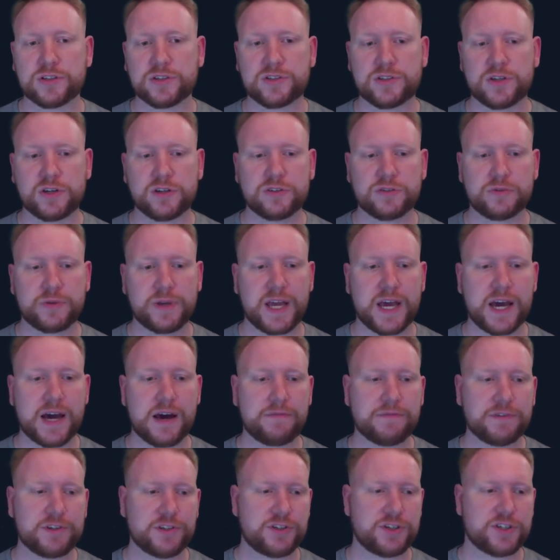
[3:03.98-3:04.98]
songs we have.
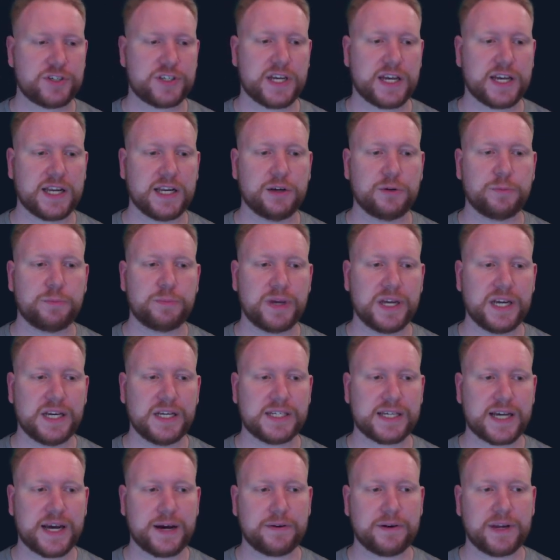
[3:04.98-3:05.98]
Let's just take a little peek
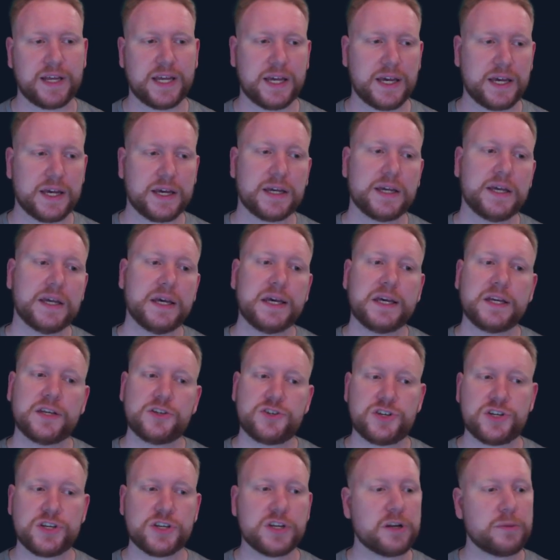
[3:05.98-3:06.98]
down here.
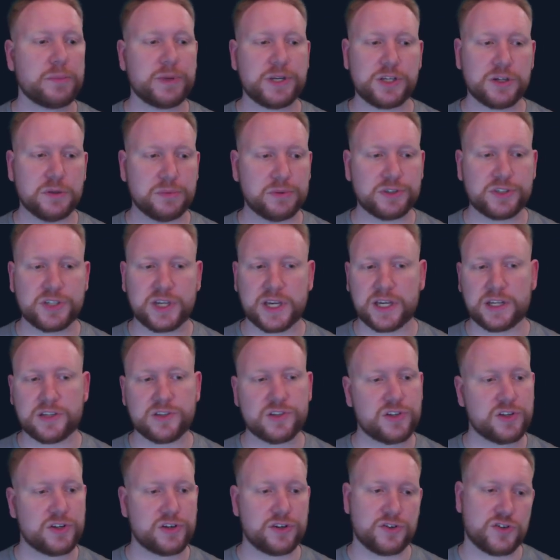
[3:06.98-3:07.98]
She's going to be double singing
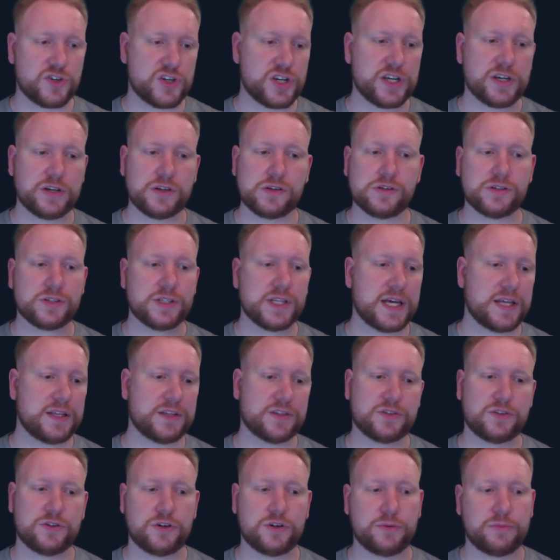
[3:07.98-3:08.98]
Sudden Chills, Let the
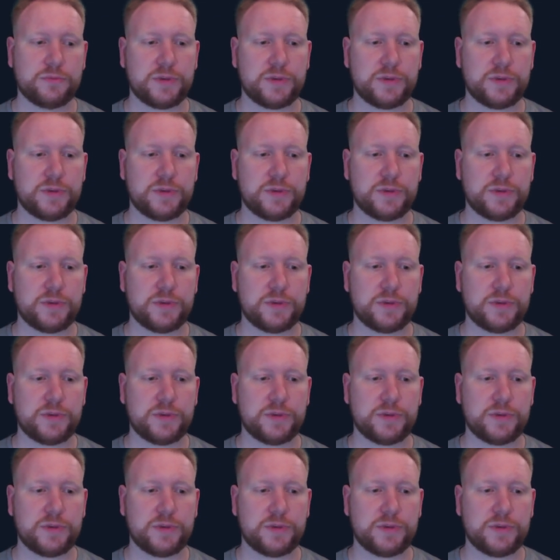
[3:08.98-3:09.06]
Storm